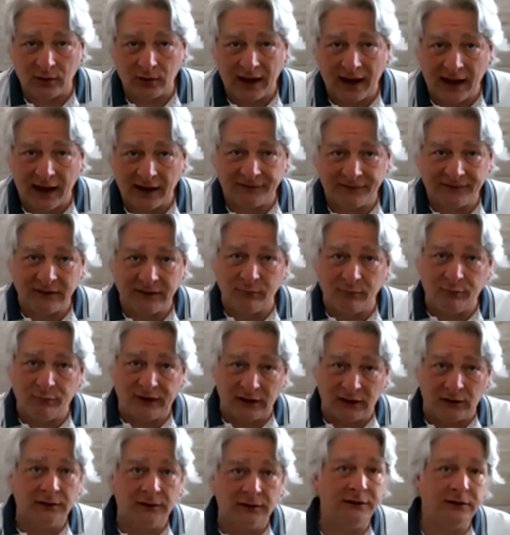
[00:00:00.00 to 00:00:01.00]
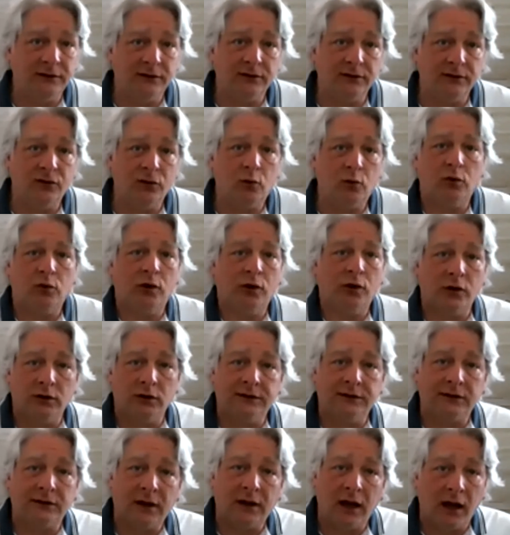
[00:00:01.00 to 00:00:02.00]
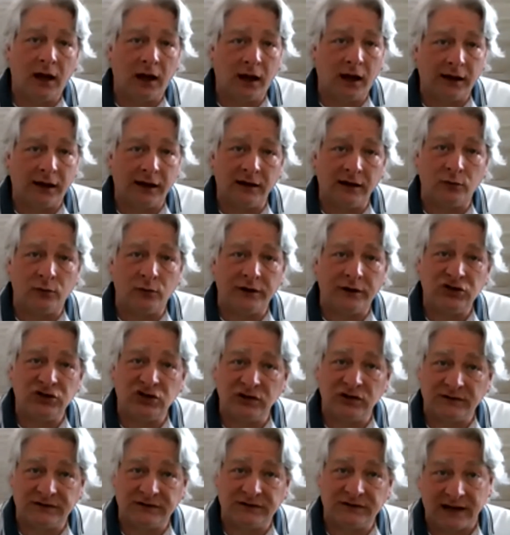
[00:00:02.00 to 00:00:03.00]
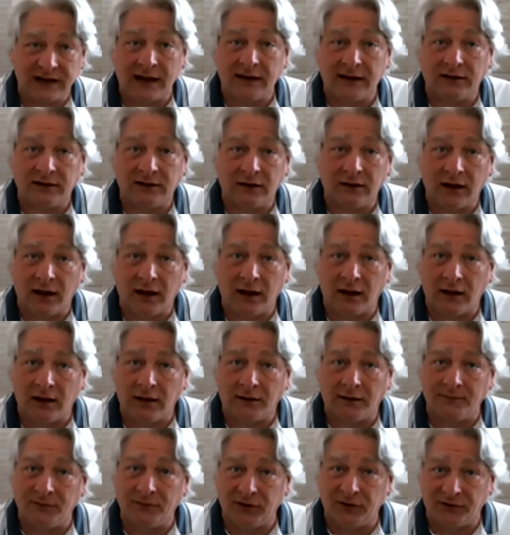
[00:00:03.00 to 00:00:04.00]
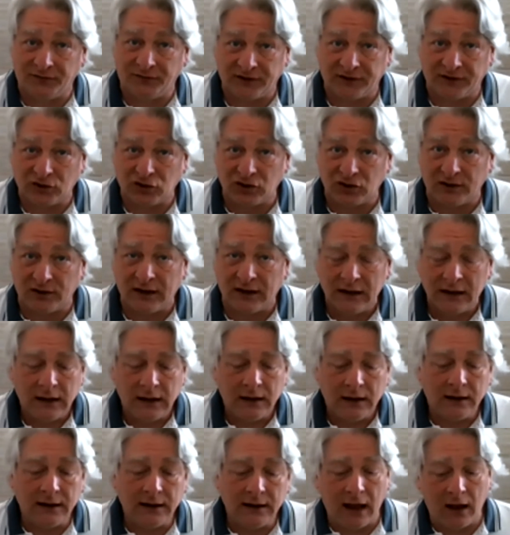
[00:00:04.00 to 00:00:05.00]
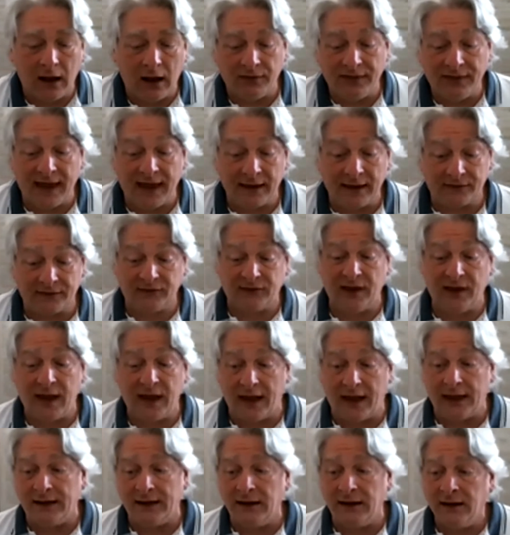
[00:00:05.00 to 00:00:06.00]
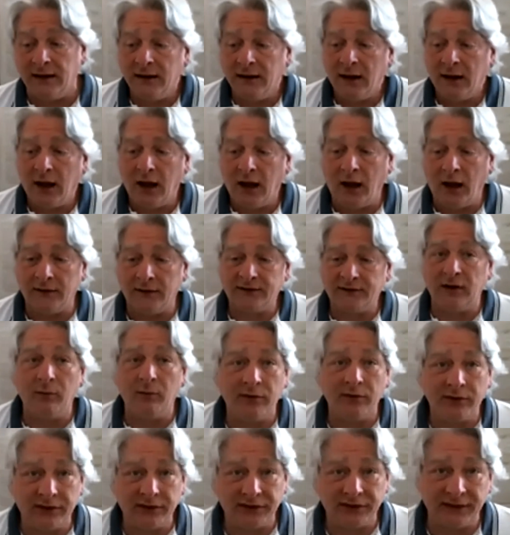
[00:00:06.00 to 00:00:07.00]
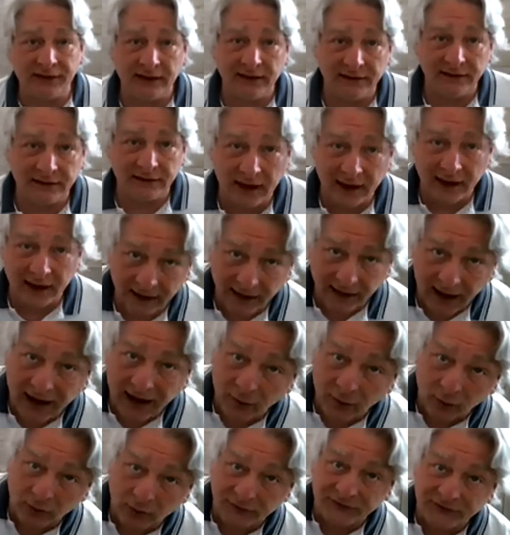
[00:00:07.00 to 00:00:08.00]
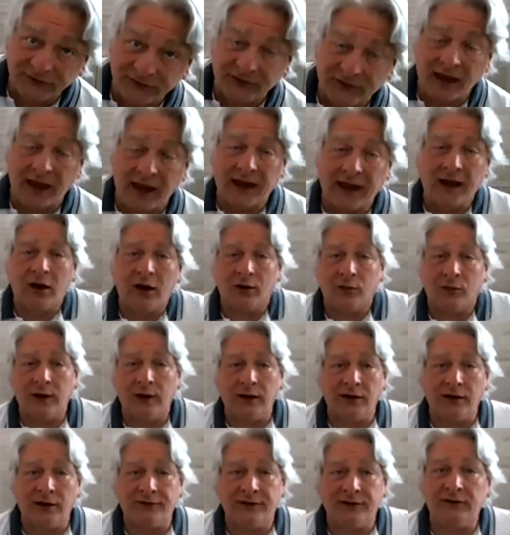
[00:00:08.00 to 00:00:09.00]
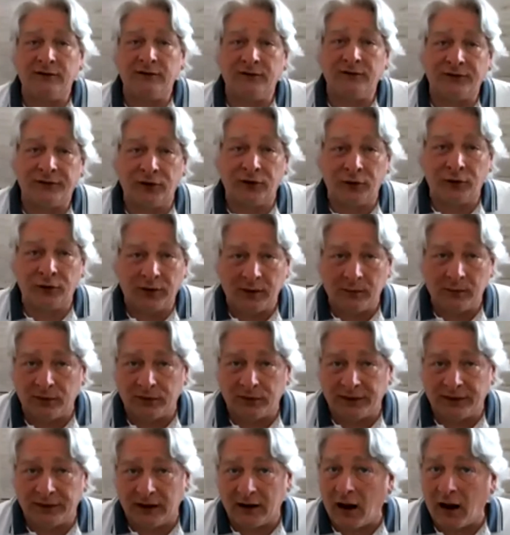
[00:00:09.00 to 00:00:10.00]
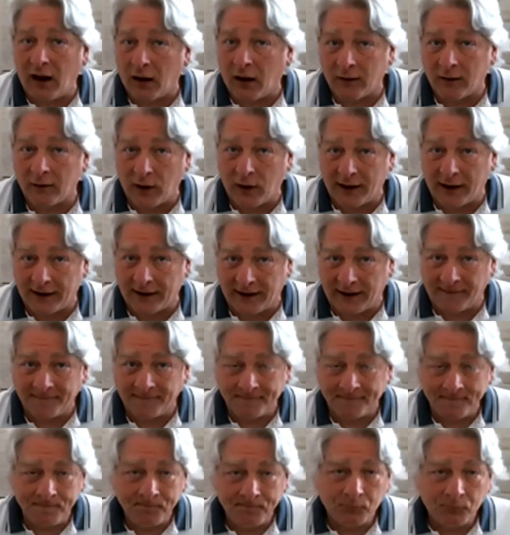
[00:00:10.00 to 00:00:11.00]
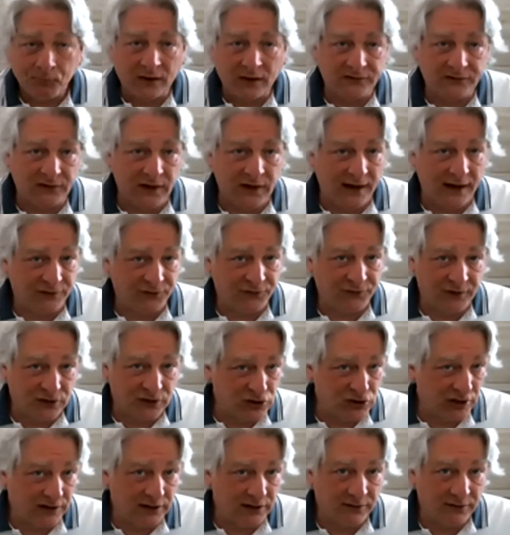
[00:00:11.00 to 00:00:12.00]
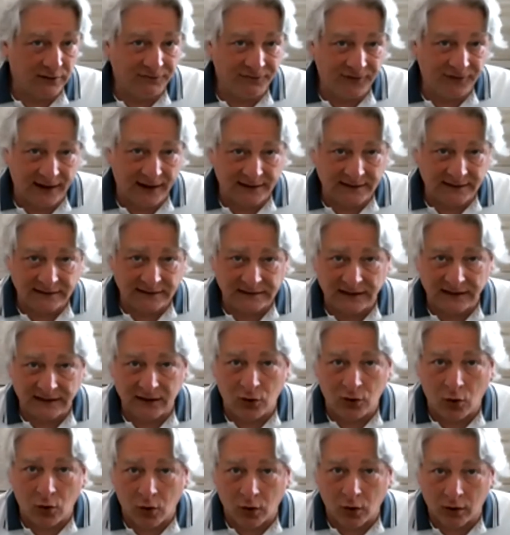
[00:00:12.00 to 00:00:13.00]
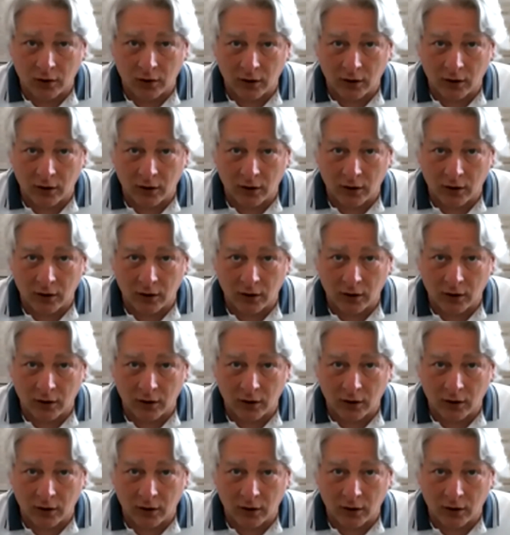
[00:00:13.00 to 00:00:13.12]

build the world in which you set the fiction. Now, that said, some of the things I will say are relevant for people that aren't writing science fiction, fantasy, horror,